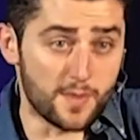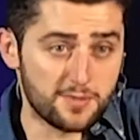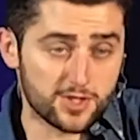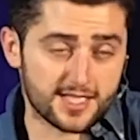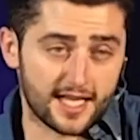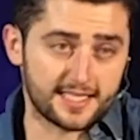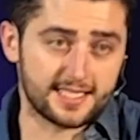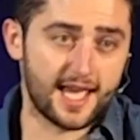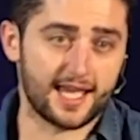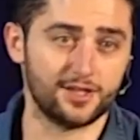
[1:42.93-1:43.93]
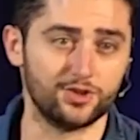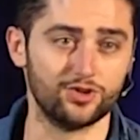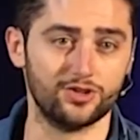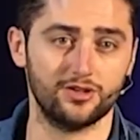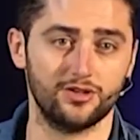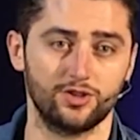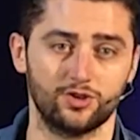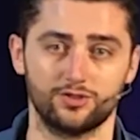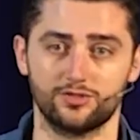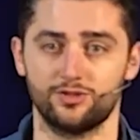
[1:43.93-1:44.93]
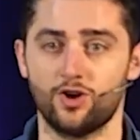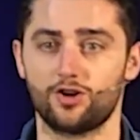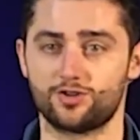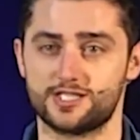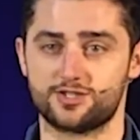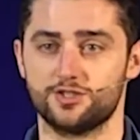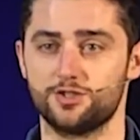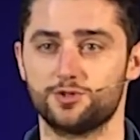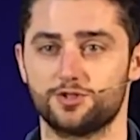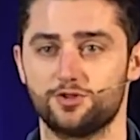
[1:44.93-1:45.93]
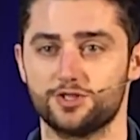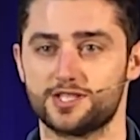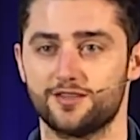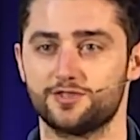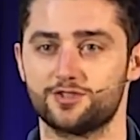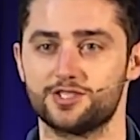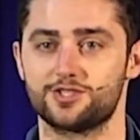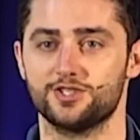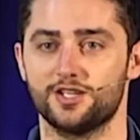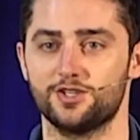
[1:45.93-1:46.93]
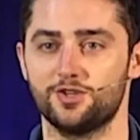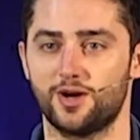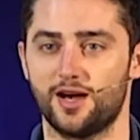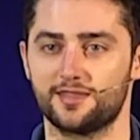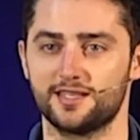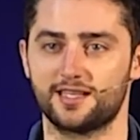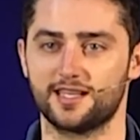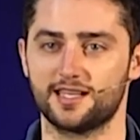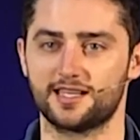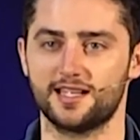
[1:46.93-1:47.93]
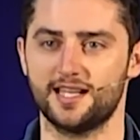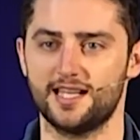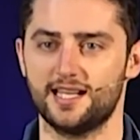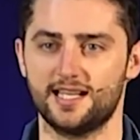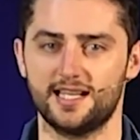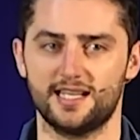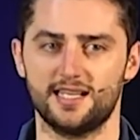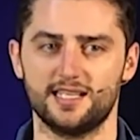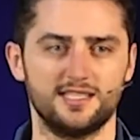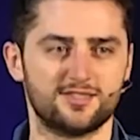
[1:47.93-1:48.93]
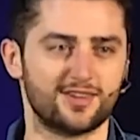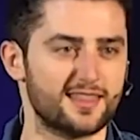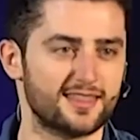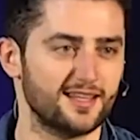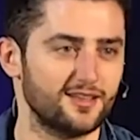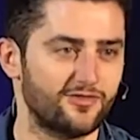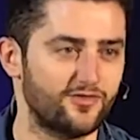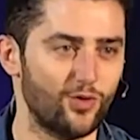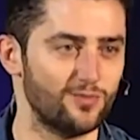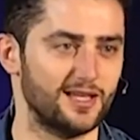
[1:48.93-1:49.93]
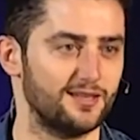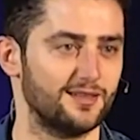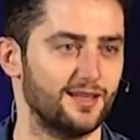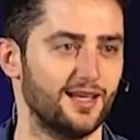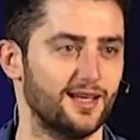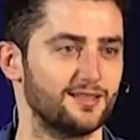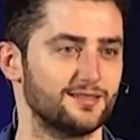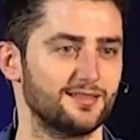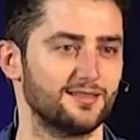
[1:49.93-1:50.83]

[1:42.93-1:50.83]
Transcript: Maybe you're sat here today and you're not a Christian, you wouldn't call yourself a Christian, and you are thinking, is there anything for me here?